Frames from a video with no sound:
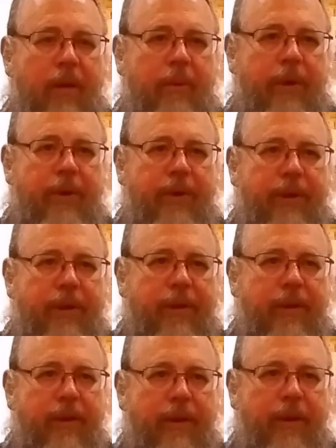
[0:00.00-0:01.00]
but it's
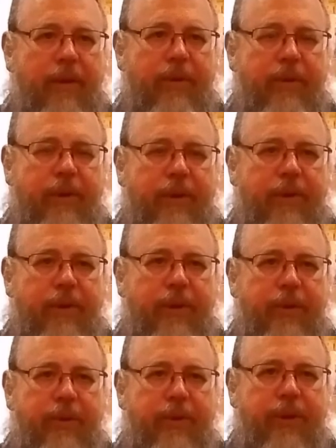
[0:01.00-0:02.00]
there's there's
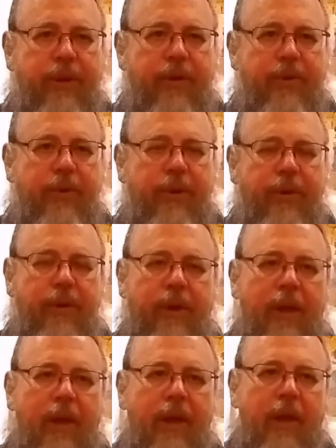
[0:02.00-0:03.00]
interesting history there.
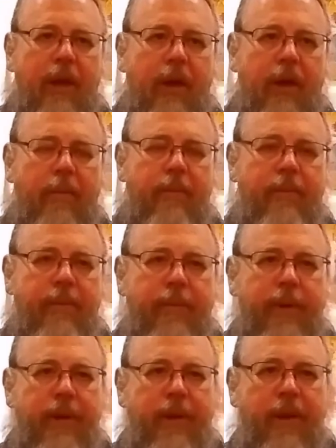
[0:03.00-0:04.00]
Um,
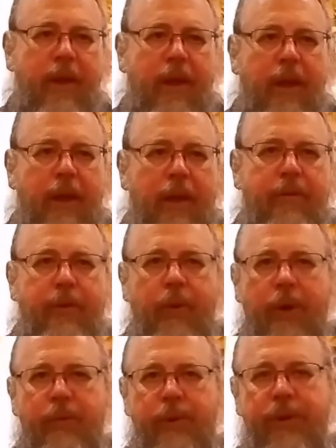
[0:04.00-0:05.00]
if you
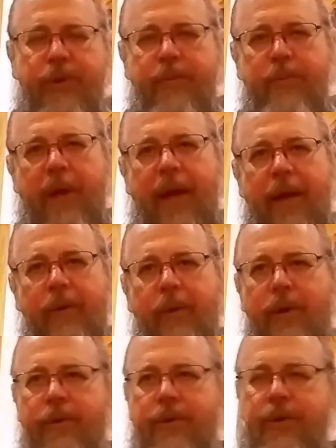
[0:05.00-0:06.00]
want to read some
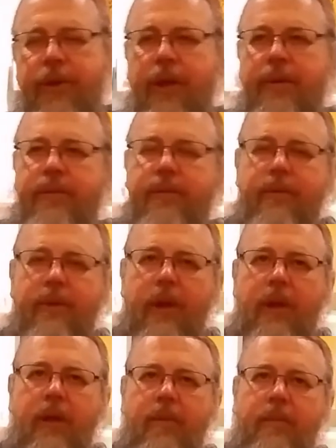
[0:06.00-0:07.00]
background stuff,
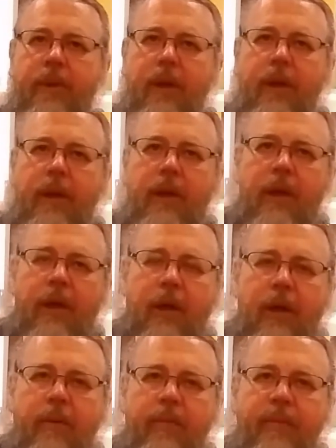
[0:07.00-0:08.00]
uh,
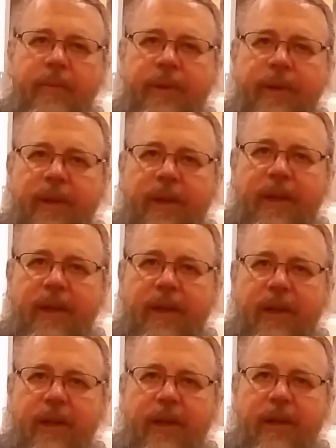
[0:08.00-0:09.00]
uh,
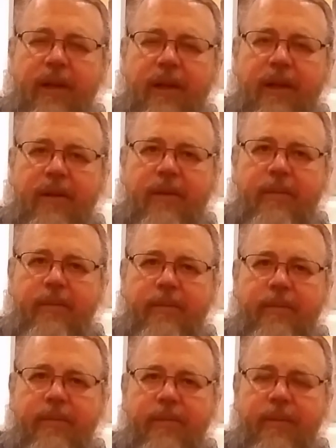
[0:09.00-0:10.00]
um,
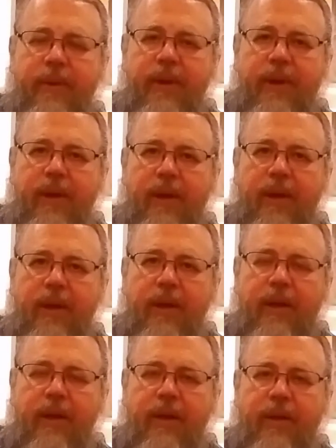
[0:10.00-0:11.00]

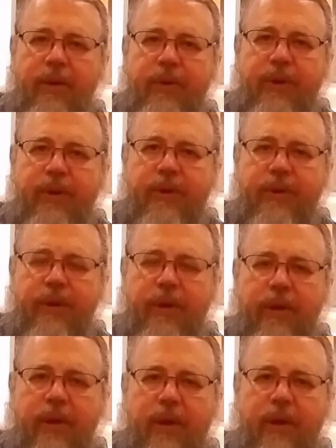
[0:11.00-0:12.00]
there's a
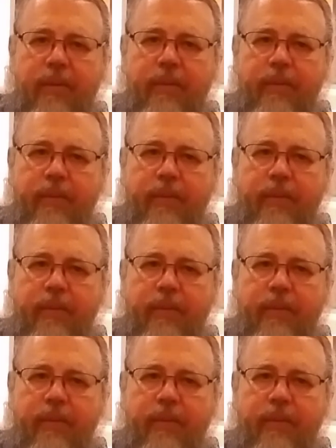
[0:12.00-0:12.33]
uh,